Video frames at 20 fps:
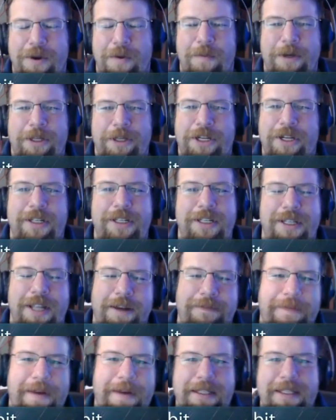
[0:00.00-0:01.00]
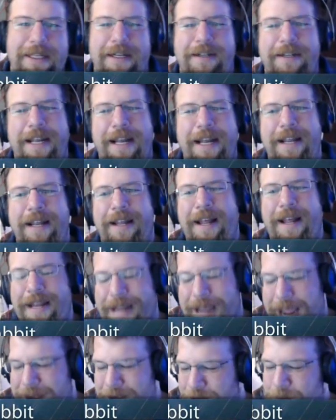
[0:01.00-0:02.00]
so much good stuff out there that
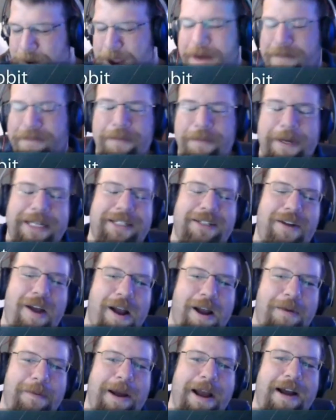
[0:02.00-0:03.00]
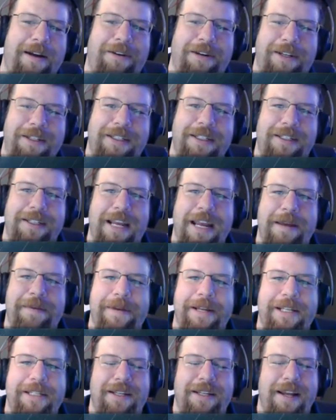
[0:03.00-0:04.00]
like, I know everybody's talking about how good this game
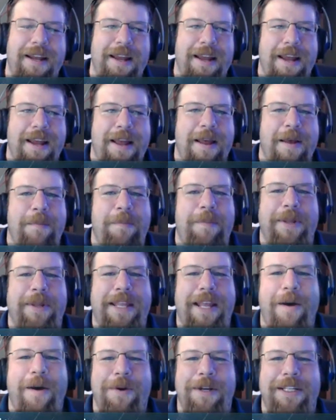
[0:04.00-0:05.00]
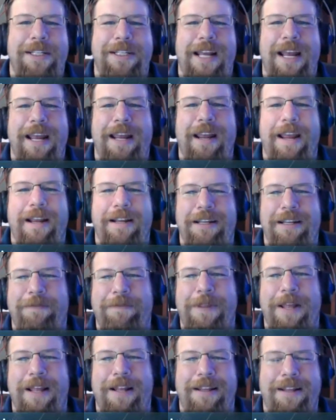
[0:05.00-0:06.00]
is, but they always say
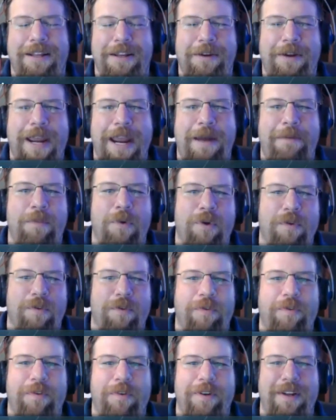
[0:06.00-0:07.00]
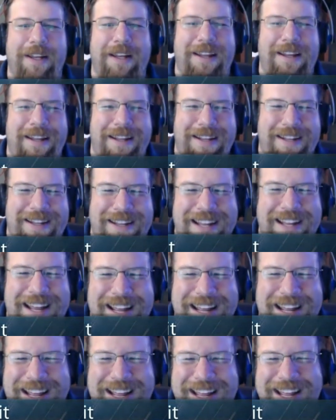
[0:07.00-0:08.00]
except that you can't move. I really